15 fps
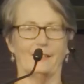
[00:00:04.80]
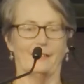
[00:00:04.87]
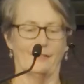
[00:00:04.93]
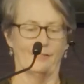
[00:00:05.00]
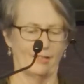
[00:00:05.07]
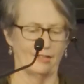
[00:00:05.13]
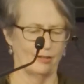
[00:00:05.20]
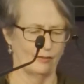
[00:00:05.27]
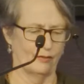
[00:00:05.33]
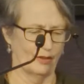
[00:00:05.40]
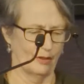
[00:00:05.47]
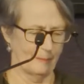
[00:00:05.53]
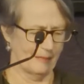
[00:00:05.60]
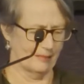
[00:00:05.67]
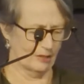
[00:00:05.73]
Thank you
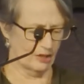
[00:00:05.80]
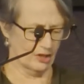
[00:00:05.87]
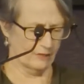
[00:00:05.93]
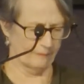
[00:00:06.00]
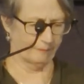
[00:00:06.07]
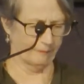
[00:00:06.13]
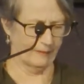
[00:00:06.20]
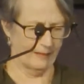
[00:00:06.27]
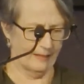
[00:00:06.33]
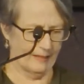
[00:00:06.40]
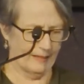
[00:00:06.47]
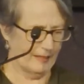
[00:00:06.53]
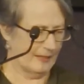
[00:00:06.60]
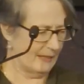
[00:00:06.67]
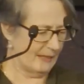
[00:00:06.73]
very much.
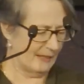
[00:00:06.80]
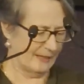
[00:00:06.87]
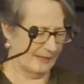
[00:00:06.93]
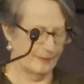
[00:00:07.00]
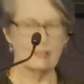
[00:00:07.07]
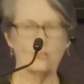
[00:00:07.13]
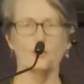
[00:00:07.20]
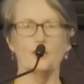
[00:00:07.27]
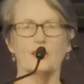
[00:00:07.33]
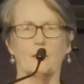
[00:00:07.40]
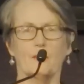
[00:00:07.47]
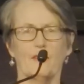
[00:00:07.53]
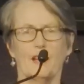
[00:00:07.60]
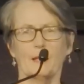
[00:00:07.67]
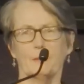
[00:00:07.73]
It's also
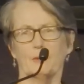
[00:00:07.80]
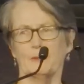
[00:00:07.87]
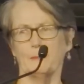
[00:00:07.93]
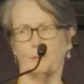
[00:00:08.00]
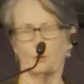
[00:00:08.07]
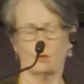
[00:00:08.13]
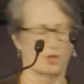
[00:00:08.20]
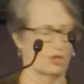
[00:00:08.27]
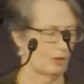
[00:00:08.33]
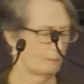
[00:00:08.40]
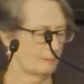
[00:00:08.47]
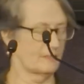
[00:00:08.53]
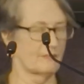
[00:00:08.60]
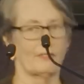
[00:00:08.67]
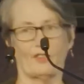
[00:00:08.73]
available in
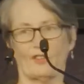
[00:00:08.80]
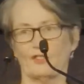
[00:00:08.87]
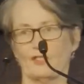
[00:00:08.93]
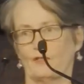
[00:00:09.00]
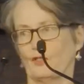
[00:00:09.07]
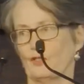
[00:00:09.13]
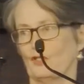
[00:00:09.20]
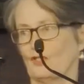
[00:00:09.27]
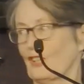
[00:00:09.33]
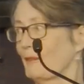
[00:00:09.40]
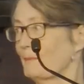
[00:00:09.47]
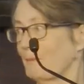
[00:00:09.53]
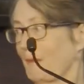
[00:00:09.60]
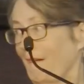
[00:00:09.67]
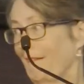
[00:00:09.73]
bookshops for those of you who
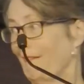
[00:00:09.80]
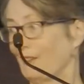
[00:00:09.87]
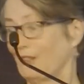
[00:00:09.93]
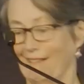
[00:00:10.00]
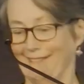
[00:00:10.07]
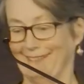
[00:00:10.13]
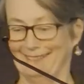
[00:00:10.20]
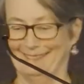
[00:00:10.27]
don't buy online.